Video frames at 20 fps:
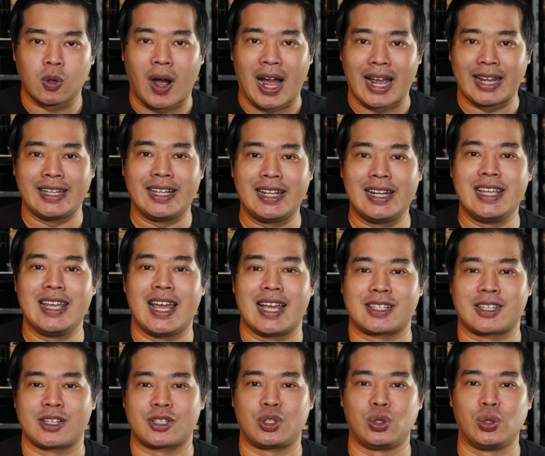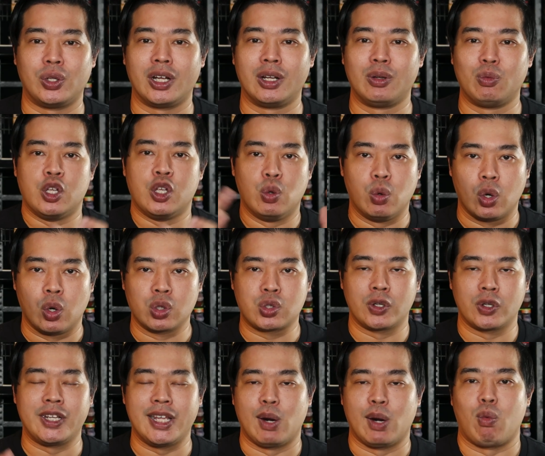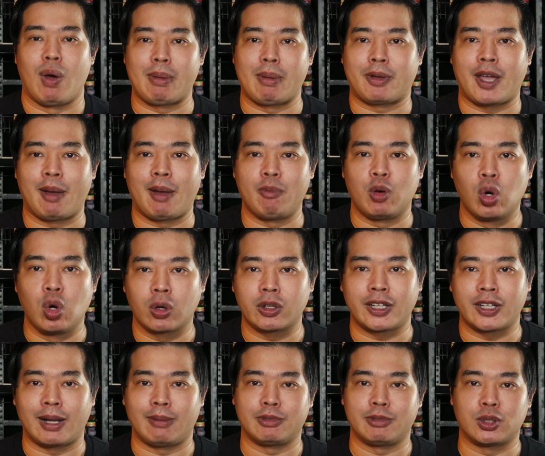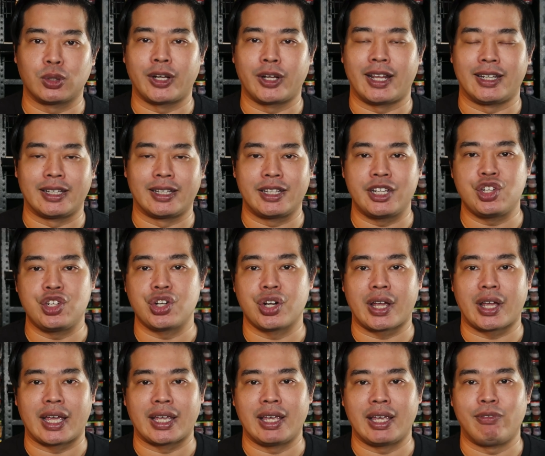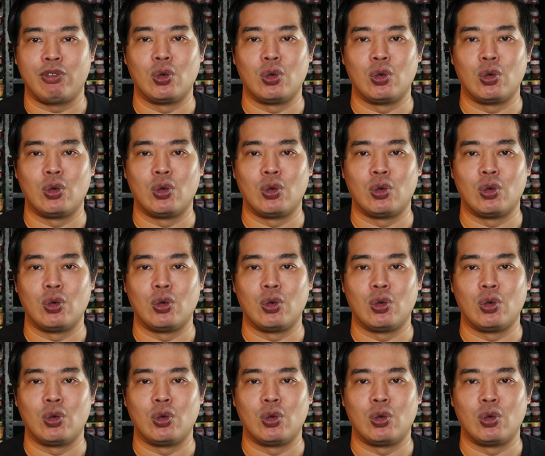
So ideally, as a student, you also need a webcam hooked up so that the teacher can give